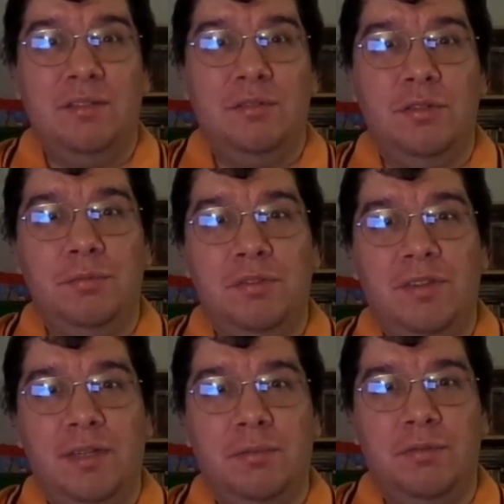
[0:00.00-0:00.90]
Scrooge
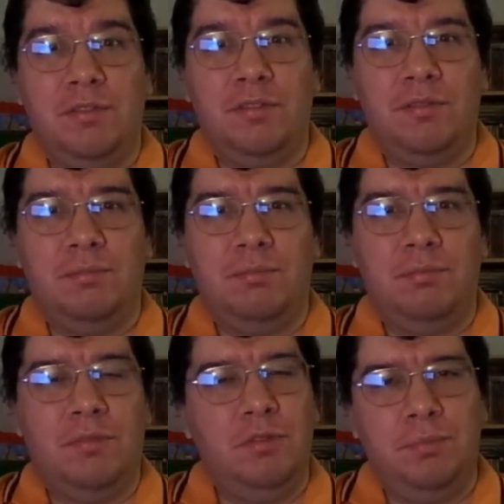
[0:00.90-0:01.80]
McDuck was just
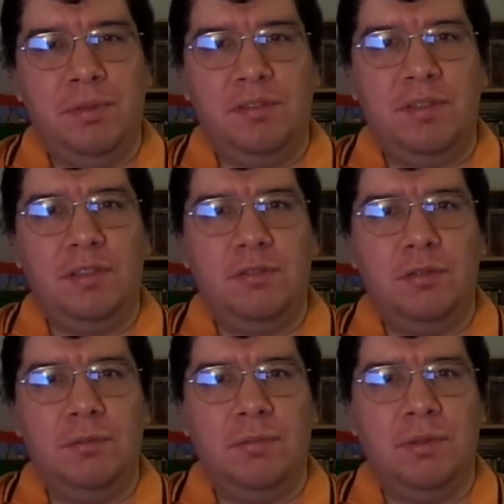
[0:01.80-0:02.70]
too busy
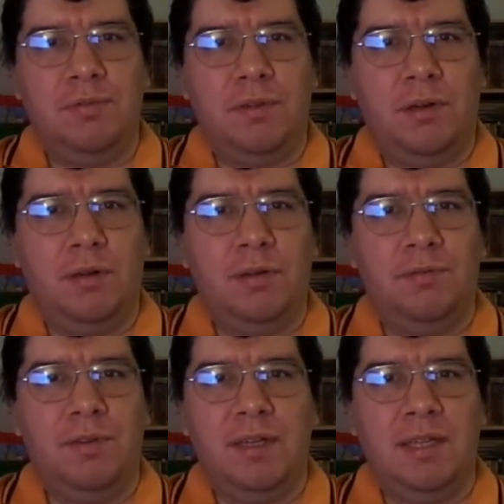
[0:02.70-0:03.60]
dealing with all the
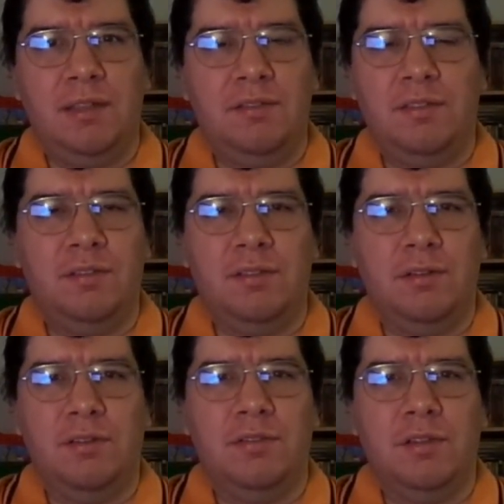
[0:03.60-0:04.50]
finances and
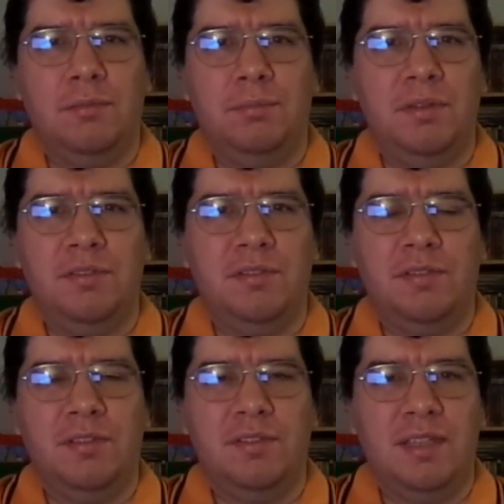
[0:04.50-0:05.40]
all his other
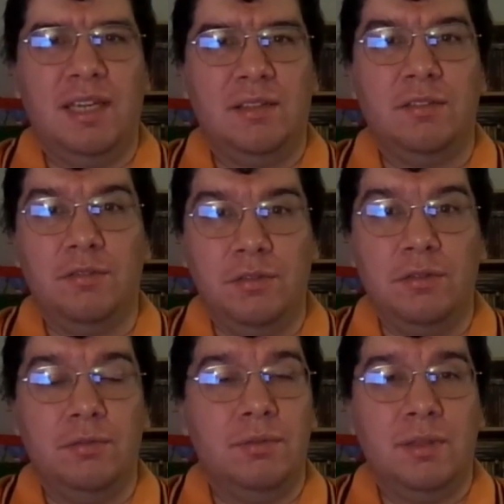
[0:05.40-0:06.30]
businesses that he had to
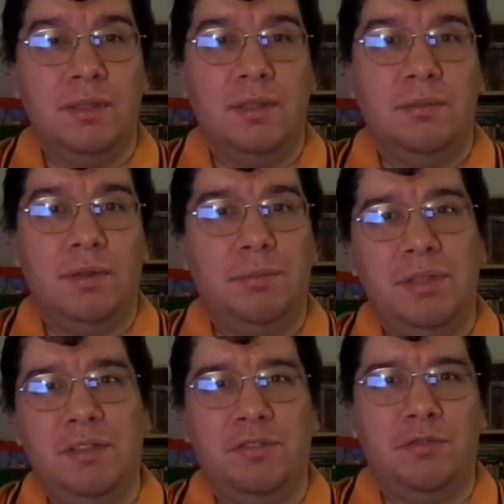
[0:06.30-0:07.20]
do, while
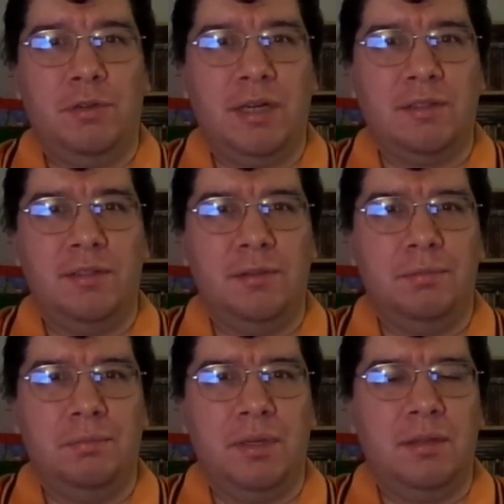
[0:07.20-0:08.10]
being
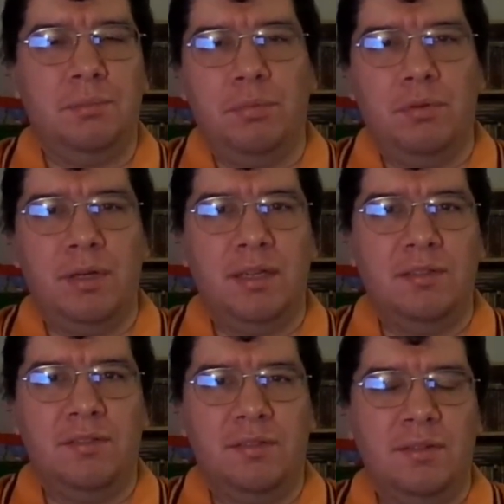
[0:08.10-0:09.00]
distracted by the
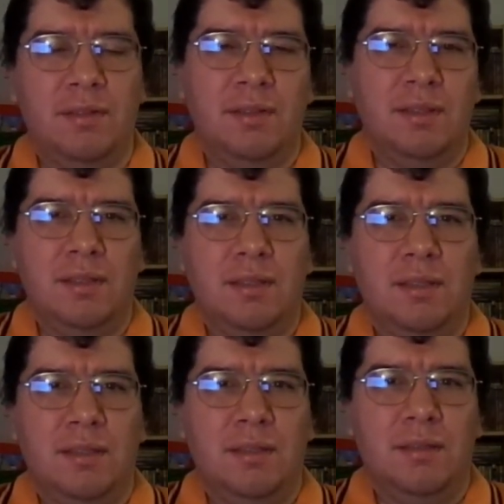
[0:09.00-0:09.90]
boys,
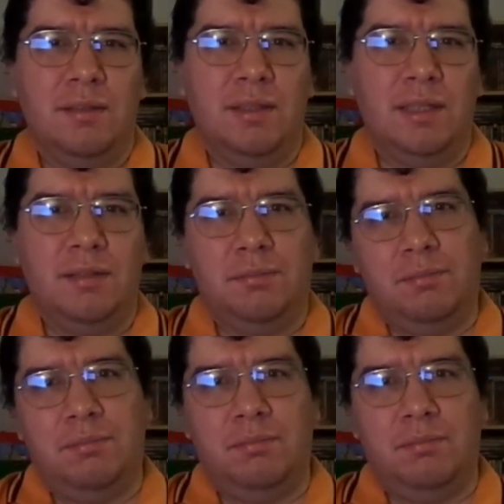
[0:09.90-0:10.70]
that